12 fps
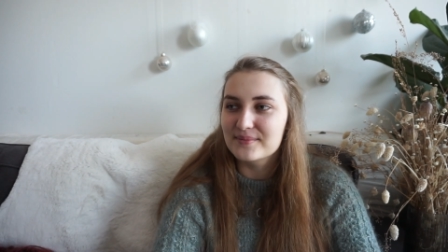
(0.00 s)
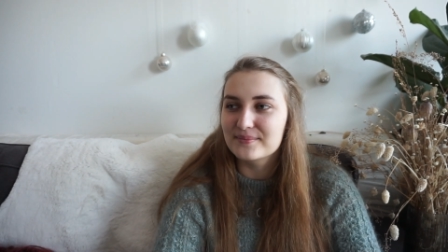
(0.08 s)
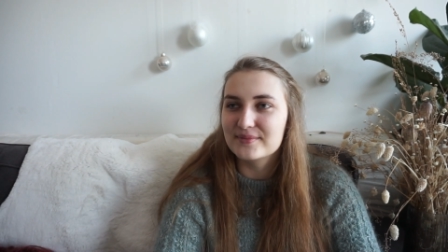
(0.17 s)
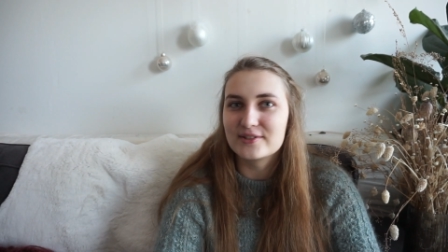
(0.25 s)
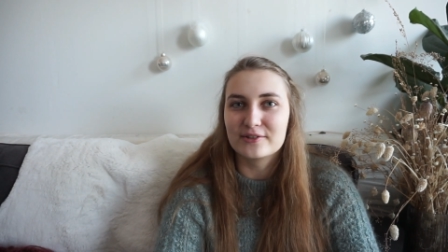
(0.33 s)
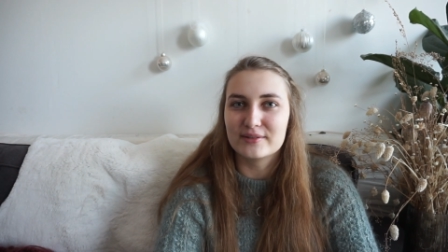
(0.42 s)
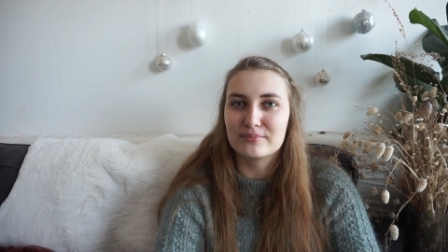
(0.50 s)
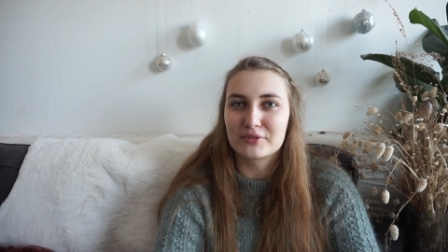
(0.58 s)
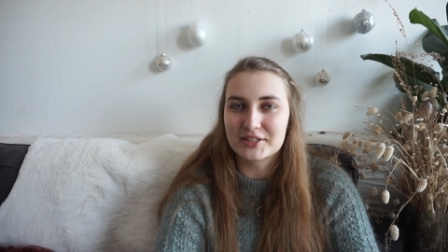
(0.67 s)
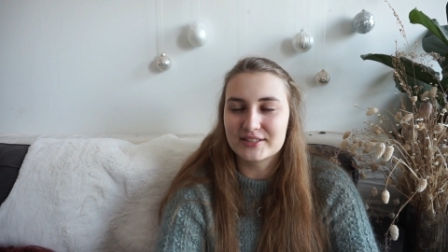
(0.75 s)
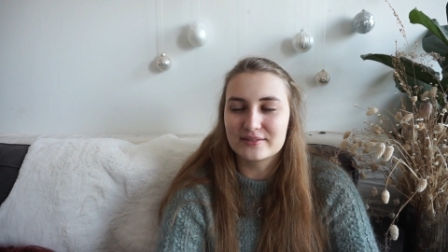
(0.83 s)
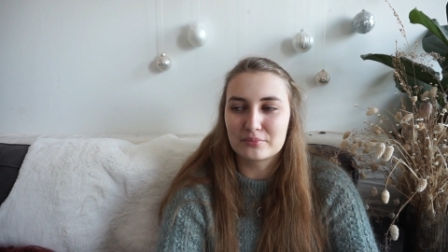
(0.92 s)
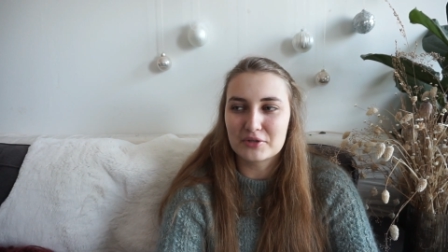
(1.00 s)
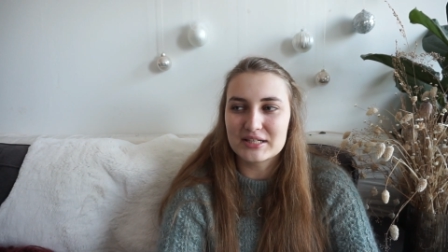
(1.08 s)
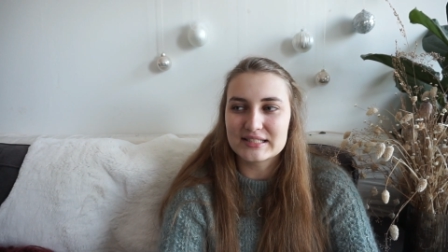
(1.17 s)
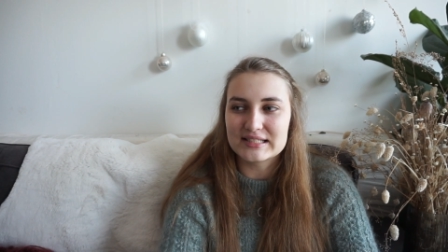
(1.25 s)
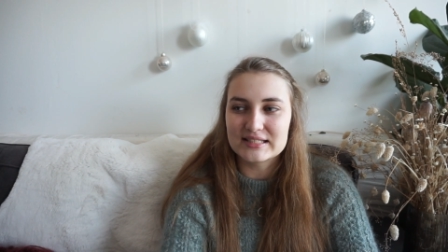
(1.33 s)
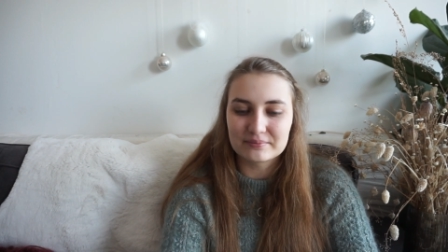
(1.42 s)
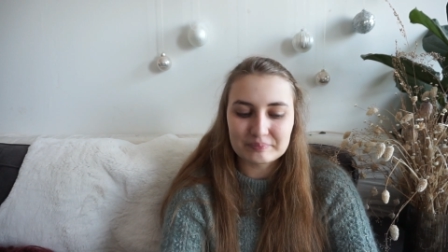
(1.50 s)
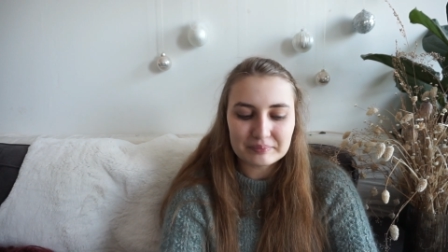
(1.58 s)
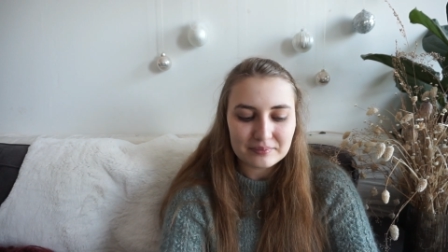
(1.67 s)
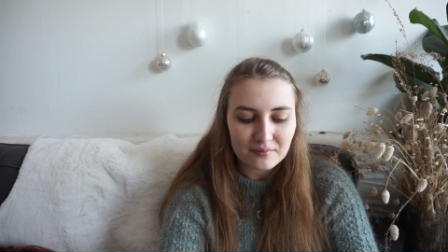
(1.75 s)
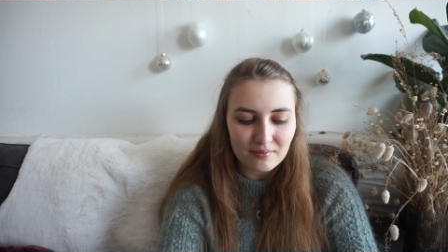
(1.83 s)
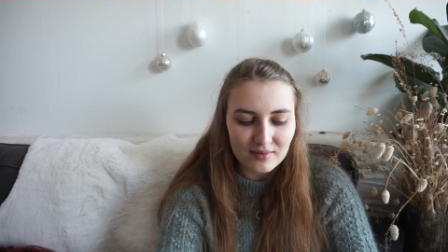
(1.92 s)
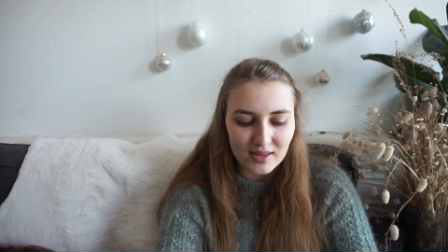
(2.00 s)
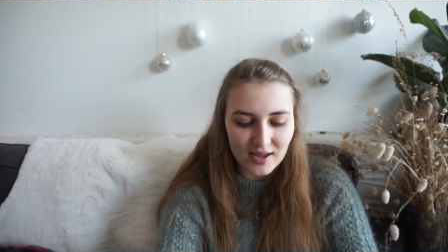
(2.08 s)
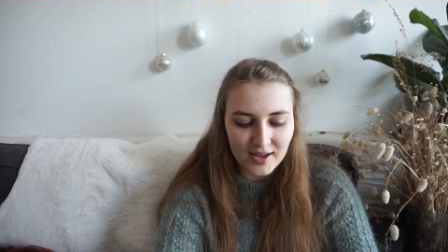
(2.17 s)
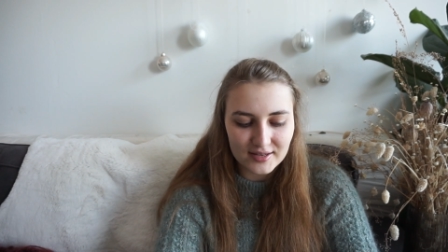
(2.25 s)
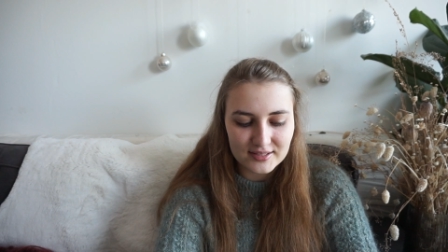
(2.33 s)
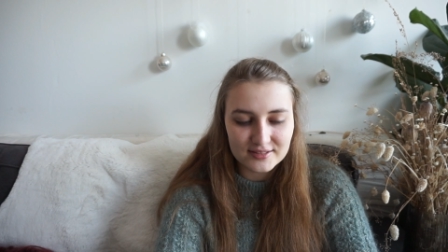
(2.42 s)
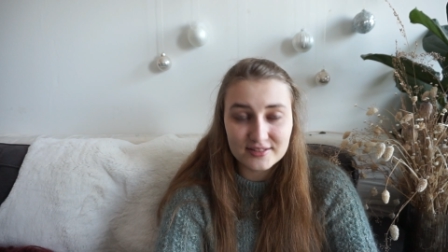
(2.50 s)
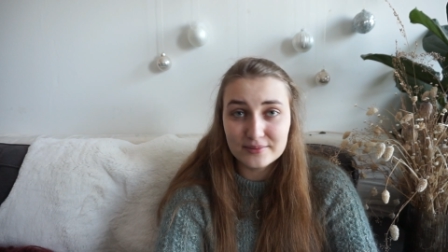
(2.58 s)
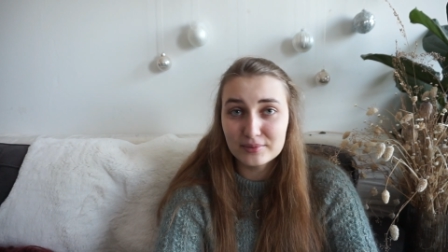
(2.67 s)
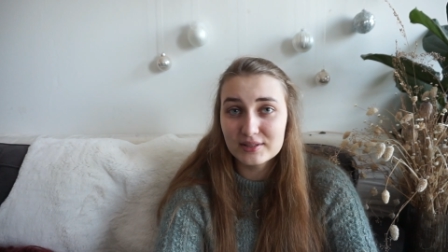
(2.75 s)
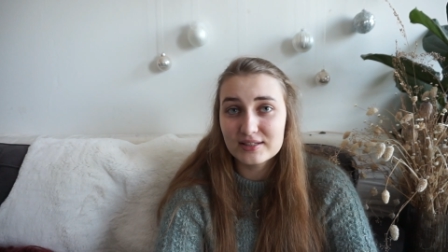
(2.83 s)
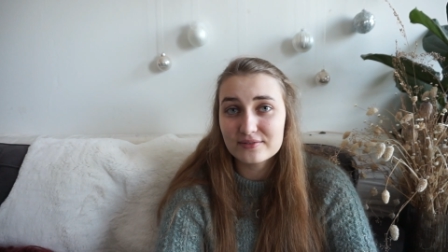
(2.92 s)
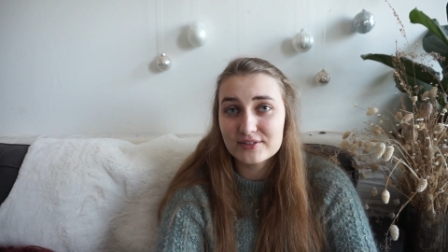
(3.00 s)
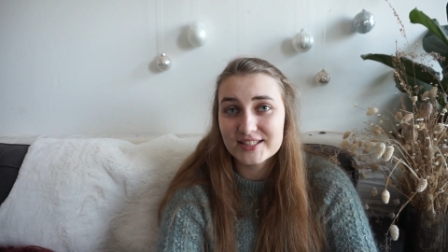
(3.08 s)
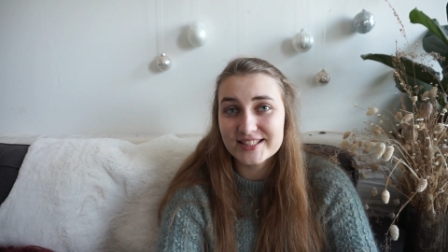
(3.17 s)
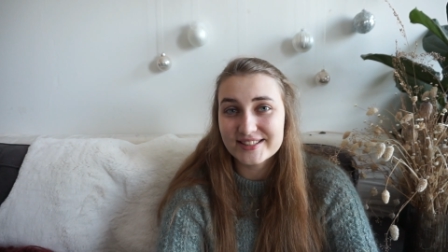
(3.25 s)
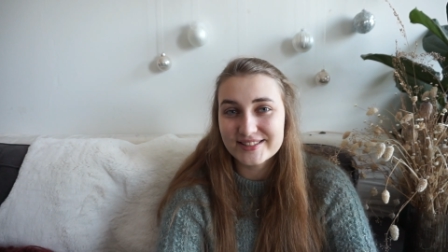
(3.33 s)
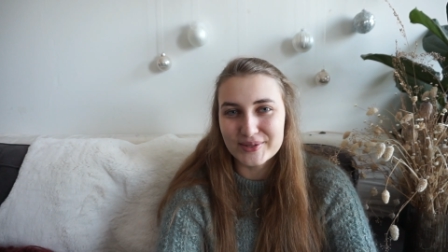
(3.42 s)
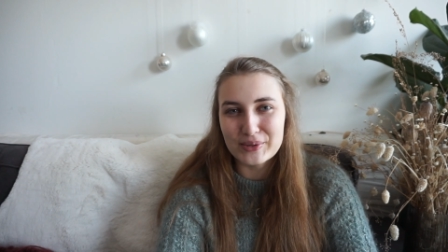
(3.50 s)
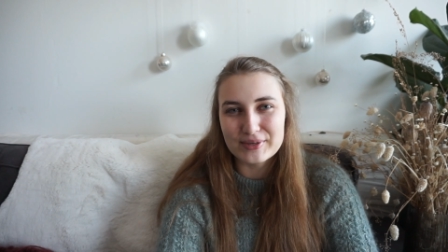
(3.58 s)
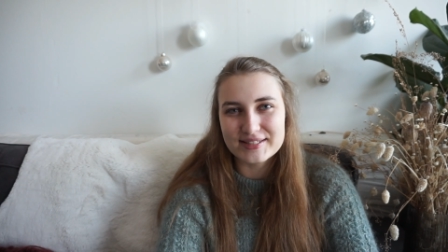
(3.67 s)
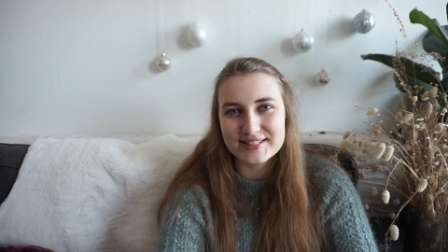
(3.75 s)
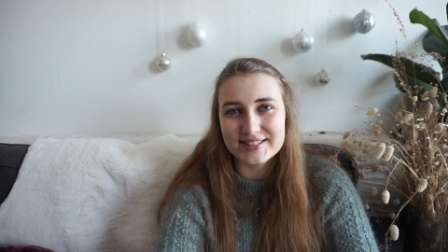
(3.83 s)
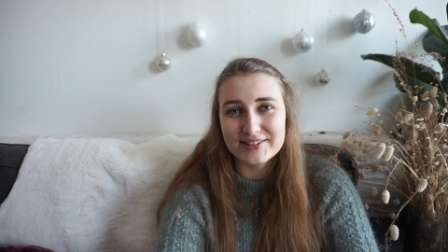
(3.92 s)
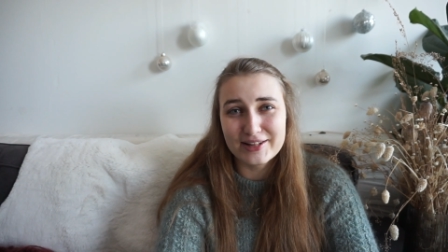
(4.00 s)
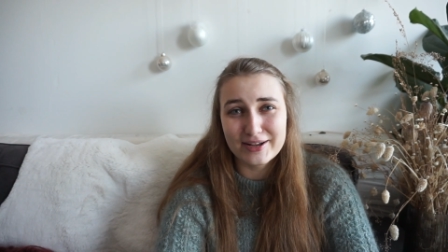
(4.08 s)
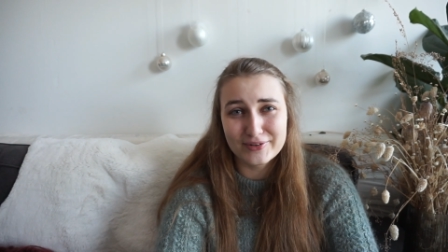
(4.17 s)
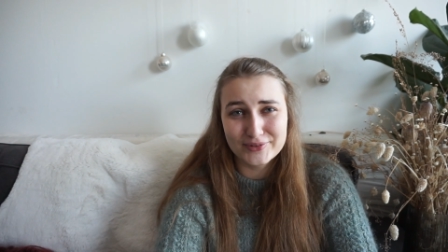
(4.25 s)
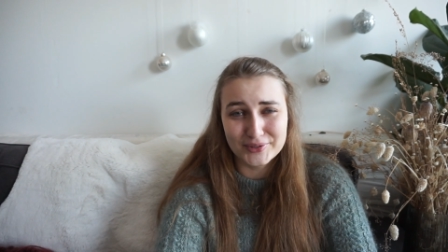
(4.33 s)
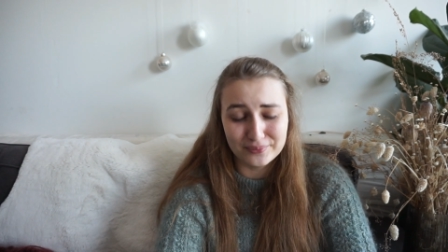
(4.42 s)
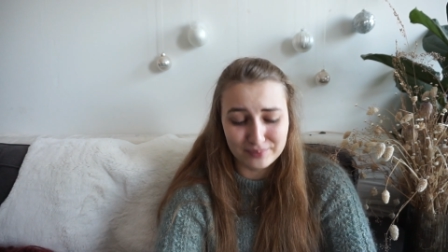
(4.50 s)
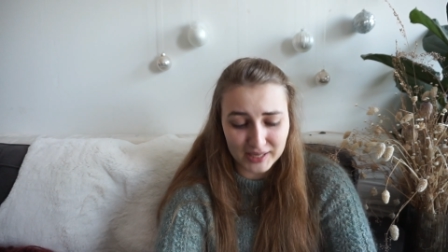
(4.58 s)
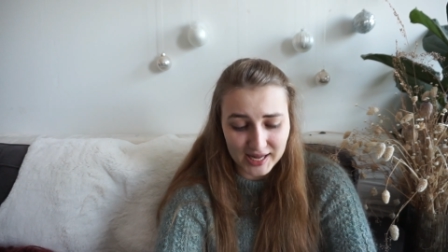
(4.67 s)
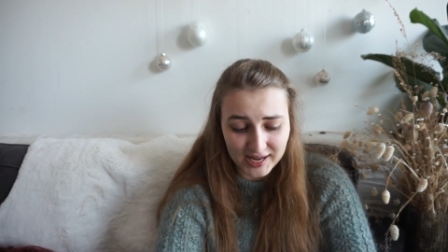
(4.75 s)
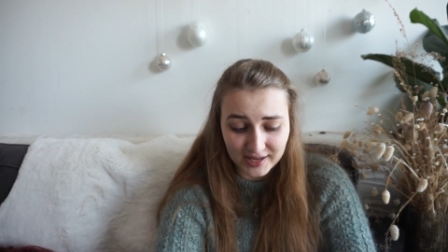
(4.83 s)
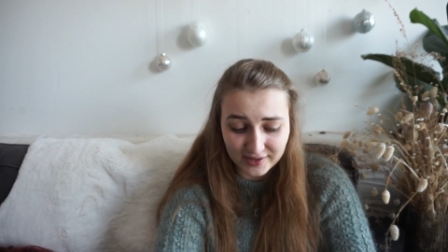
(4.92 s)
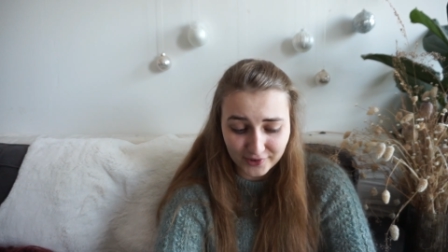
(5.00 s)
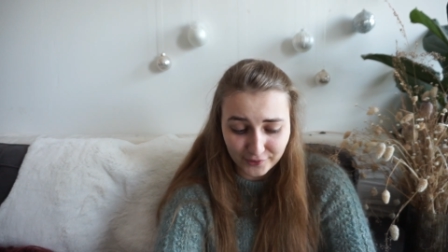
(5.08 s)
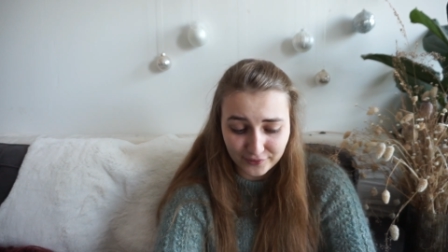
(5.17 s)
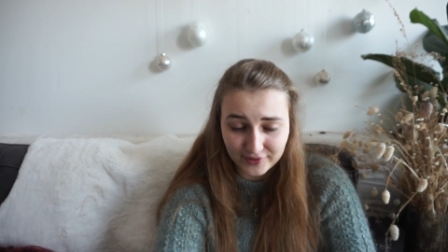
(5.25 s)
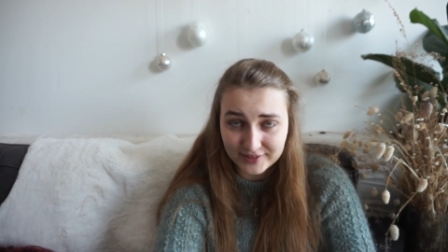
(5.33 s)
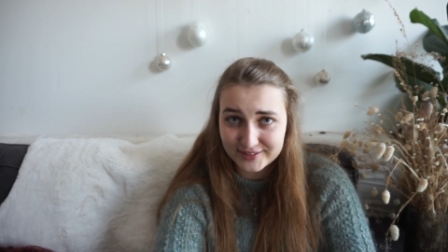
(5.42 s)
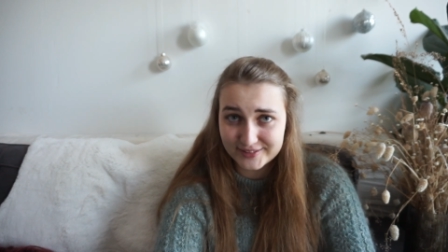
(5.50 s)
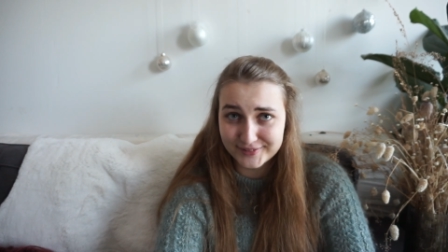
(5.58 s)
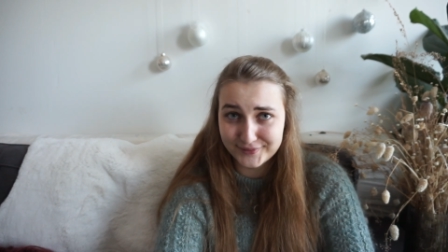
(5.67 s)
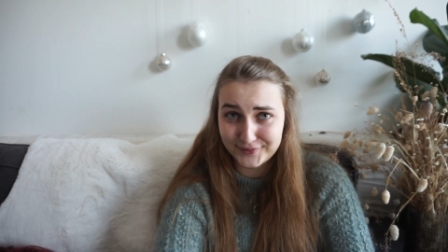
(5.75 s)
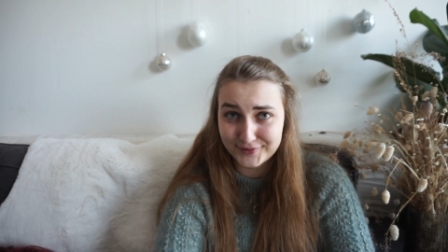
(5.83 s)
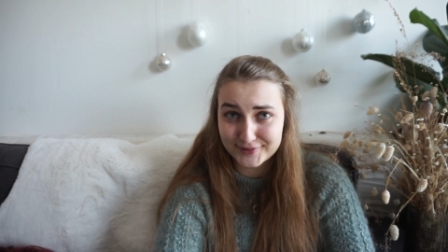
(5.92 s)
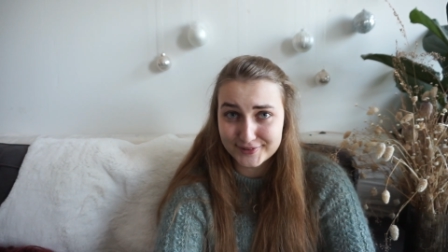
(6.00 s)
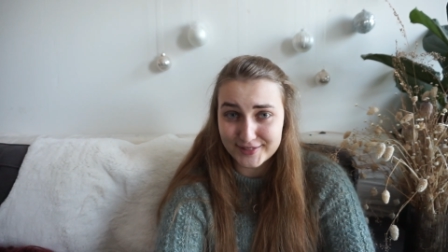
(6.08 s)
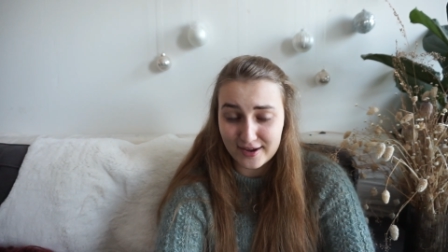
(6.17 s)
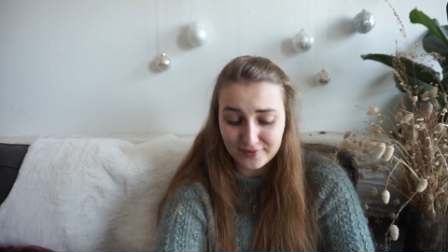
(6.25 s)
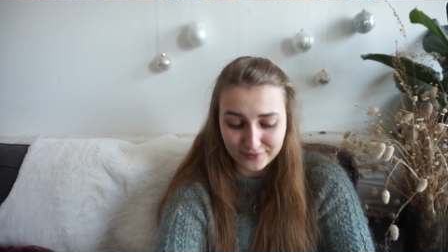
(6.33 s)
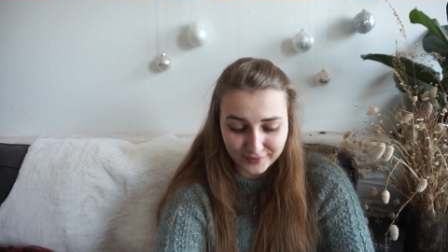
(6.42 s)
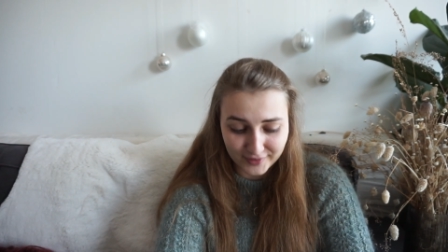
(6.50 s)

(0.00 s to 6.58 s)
So he brings the presents and he still believes in it, so we still have to play all that stuff.